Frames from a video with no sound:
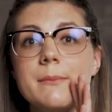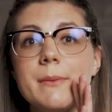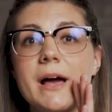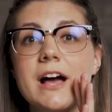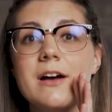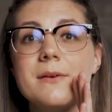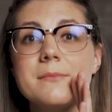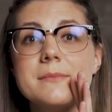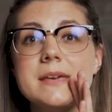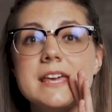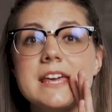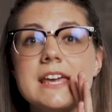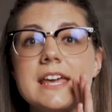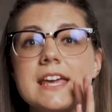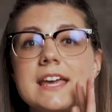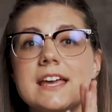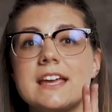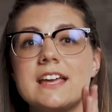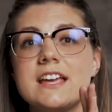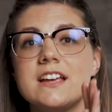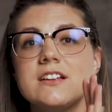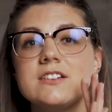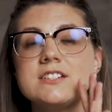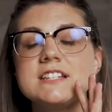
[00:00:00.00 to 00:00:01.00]
about
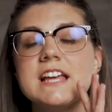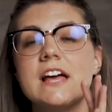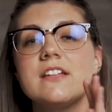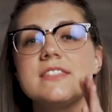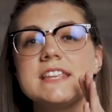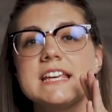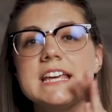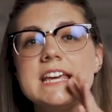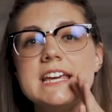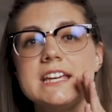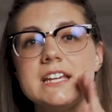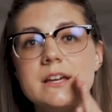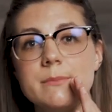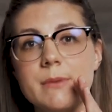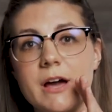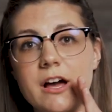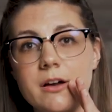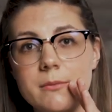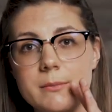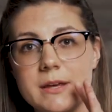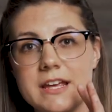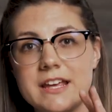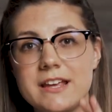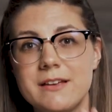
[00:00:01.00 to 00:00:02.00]
me. Tell the king
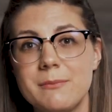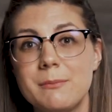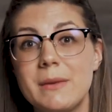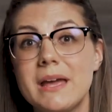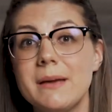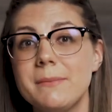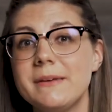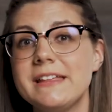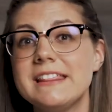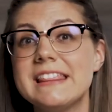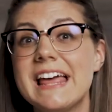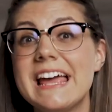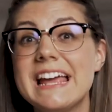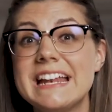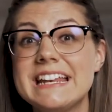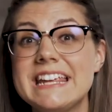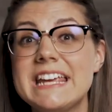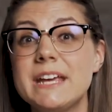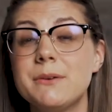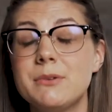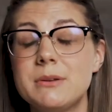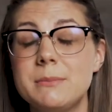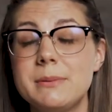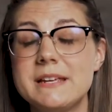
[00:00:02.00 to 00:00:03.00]
about me. Maybe then
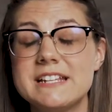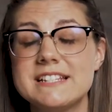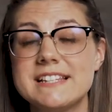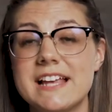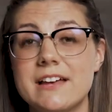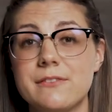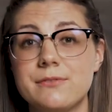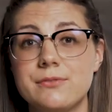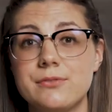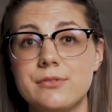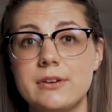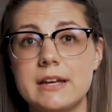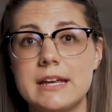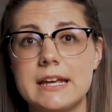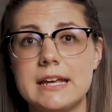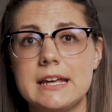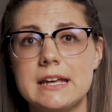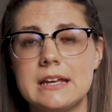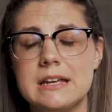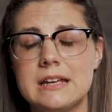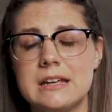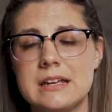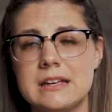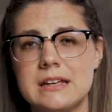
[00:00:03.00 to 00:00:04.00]
he would be set free.
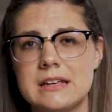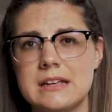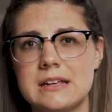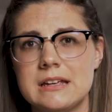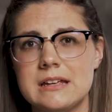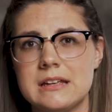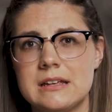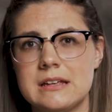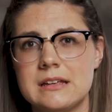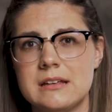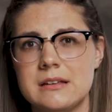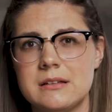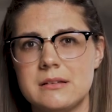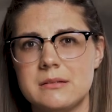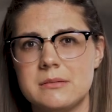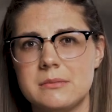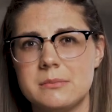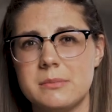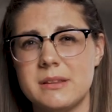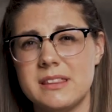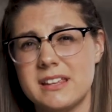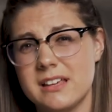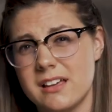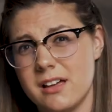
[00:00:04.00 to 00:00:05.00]

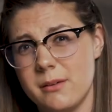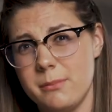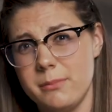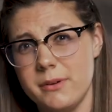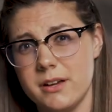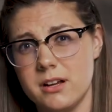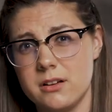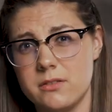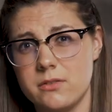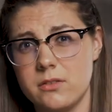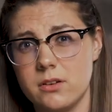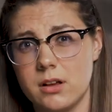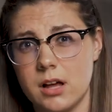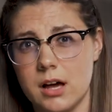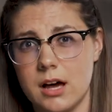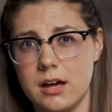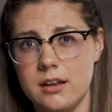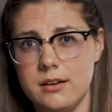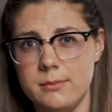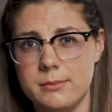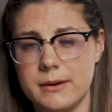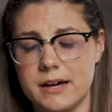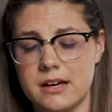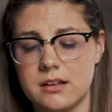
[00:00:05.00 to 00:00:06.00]
But the cupbearer
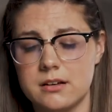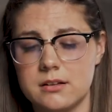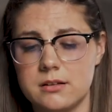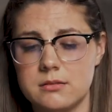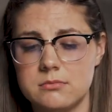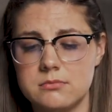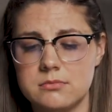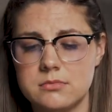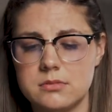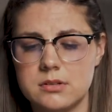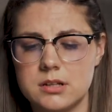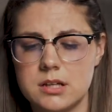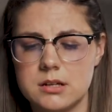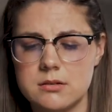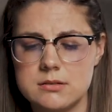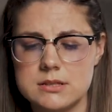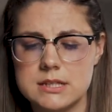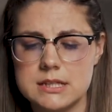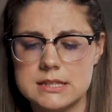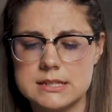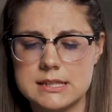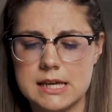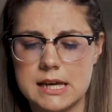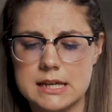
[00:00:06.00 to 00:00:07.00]
forgot about him. It was
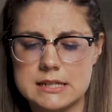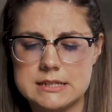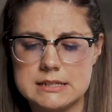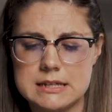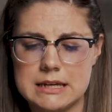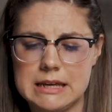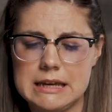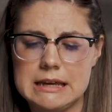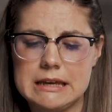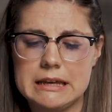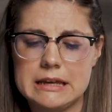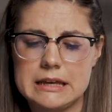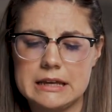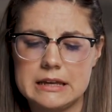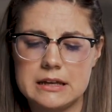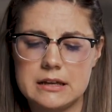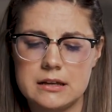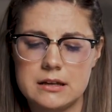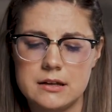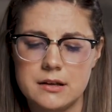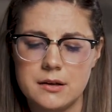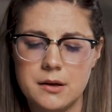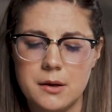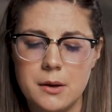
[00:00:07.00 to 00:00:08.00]
a sad day.
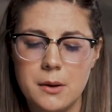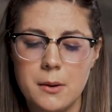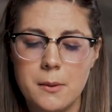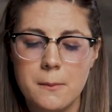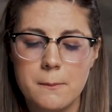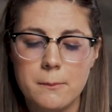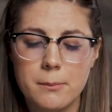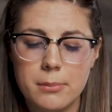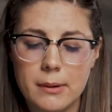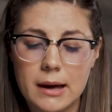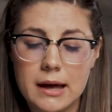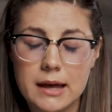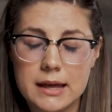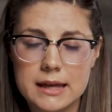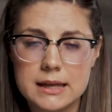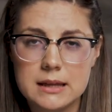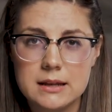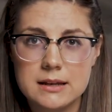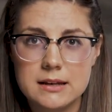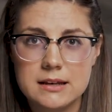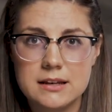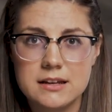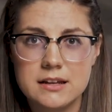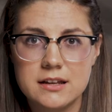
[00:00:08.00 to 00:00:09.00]
But
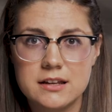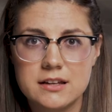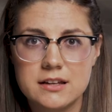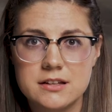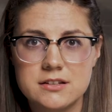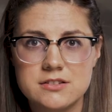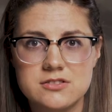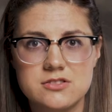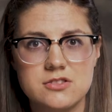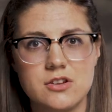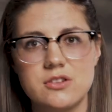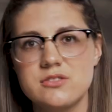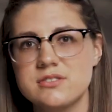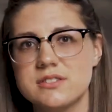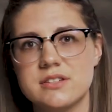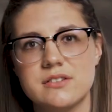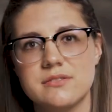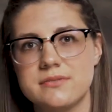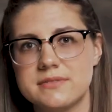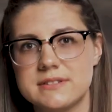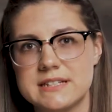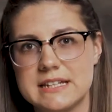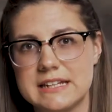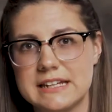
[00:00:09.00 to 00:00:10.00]

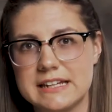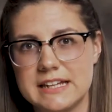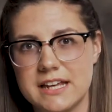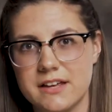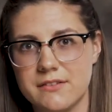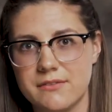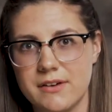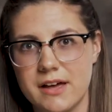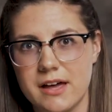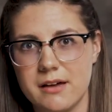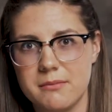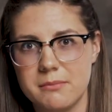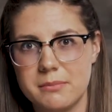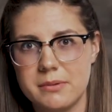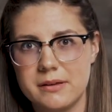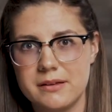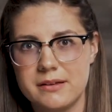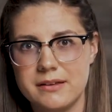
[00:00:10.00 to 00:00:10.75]
Joseph didn't give up.